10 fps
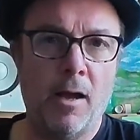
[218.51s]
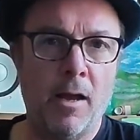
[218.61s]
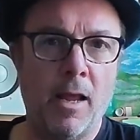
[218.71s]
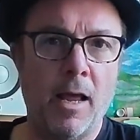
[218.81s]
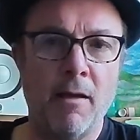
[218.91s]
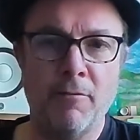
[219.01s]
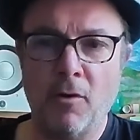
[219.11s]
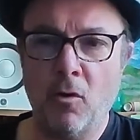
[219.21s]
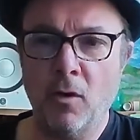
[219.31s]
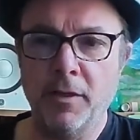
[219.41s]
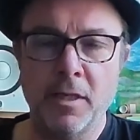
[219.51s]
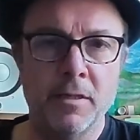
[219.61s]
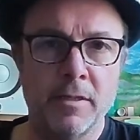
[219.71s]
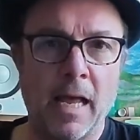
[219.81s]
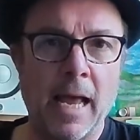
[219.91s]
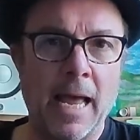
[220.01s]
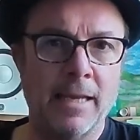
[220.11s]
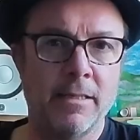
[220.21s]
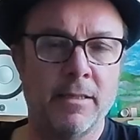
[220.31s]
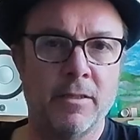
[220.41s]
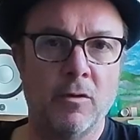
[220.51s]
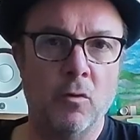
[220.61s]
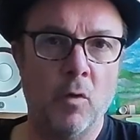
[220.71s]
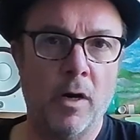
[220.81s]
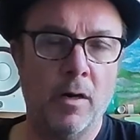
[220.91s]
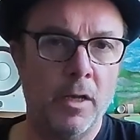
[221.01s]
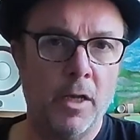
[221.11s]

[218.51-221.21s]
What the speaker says: I'll have all of these acts where